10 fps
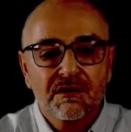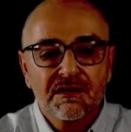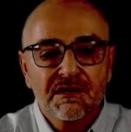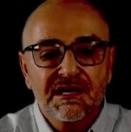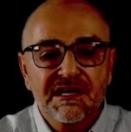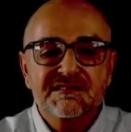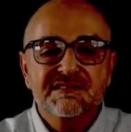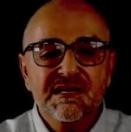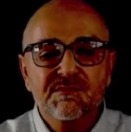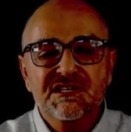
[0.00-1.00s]
It
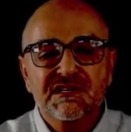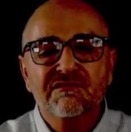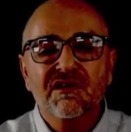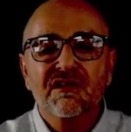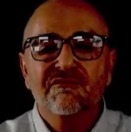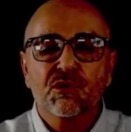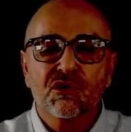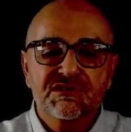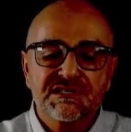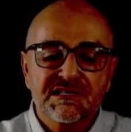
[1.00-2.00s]
seems an involved
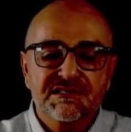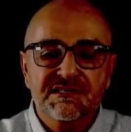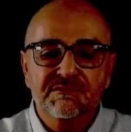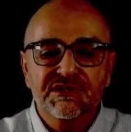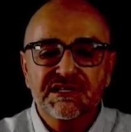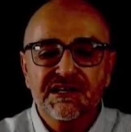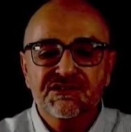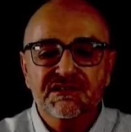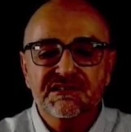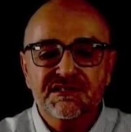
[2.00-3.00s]
process and
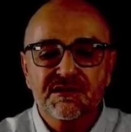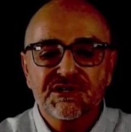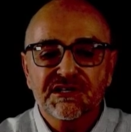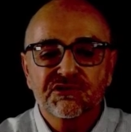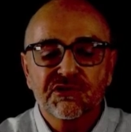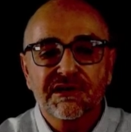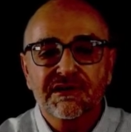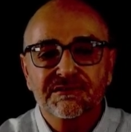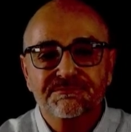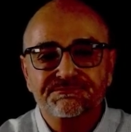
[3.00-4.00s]
potentially subject to error.
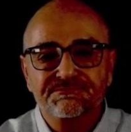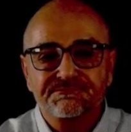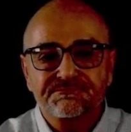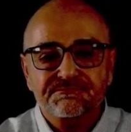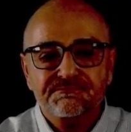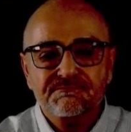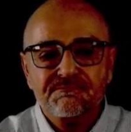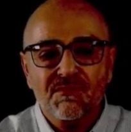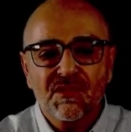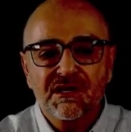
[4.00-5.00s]

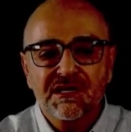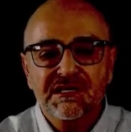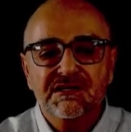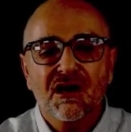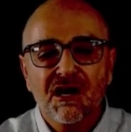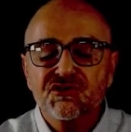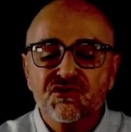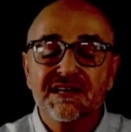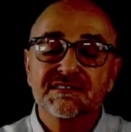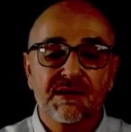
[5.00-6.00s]
In
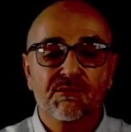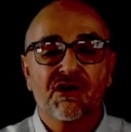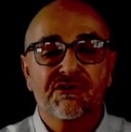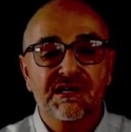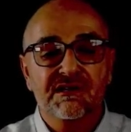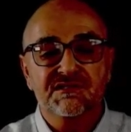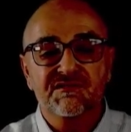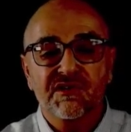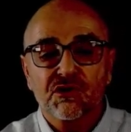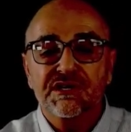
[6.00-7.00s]
contrast, MREL's
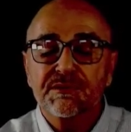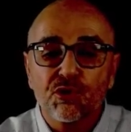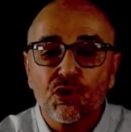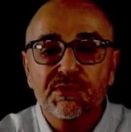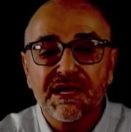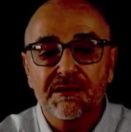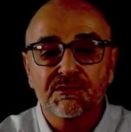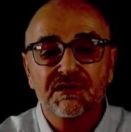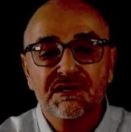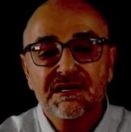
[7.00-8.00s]
VOD probe
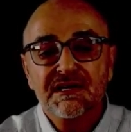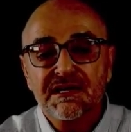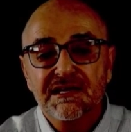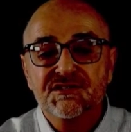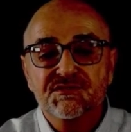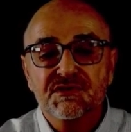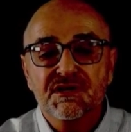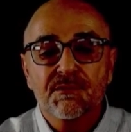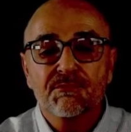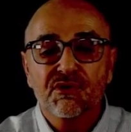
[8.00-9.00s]
cable is
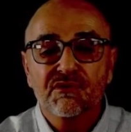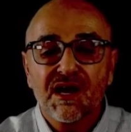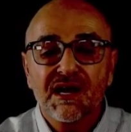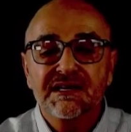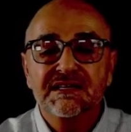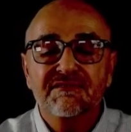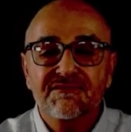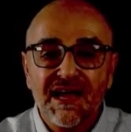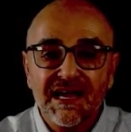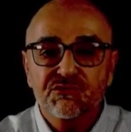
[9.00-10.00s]
provided
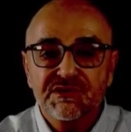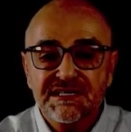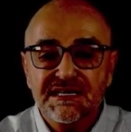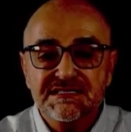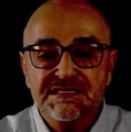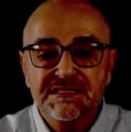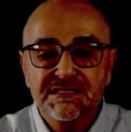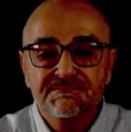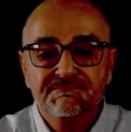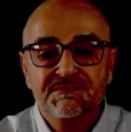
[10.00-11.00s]
factory tested
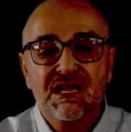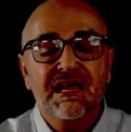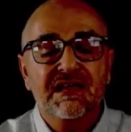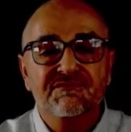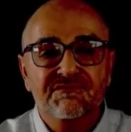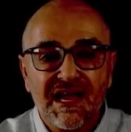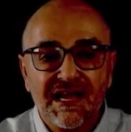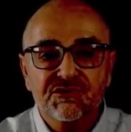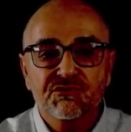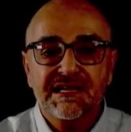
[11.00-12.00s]
and
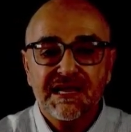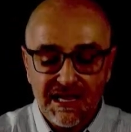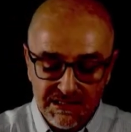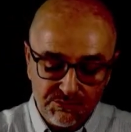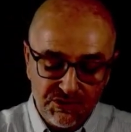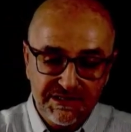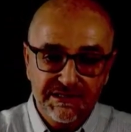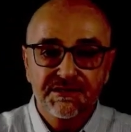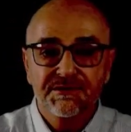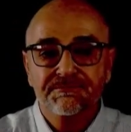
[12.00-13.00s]
factory calibrated,
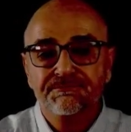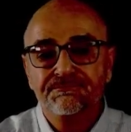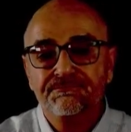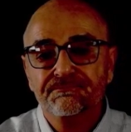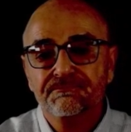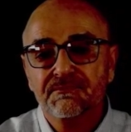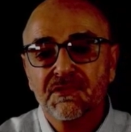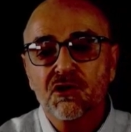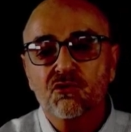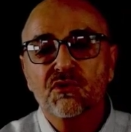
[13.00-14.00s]

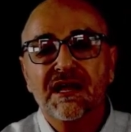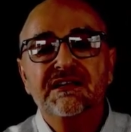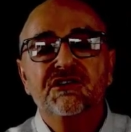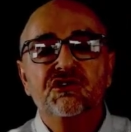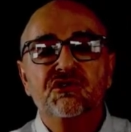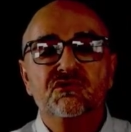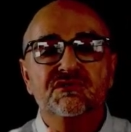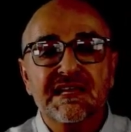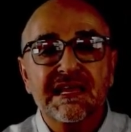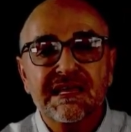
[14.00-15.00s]
ready to use
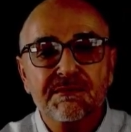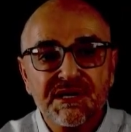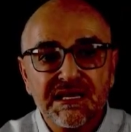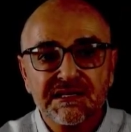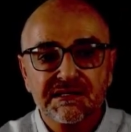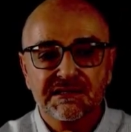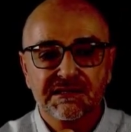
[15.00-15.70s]
immediately.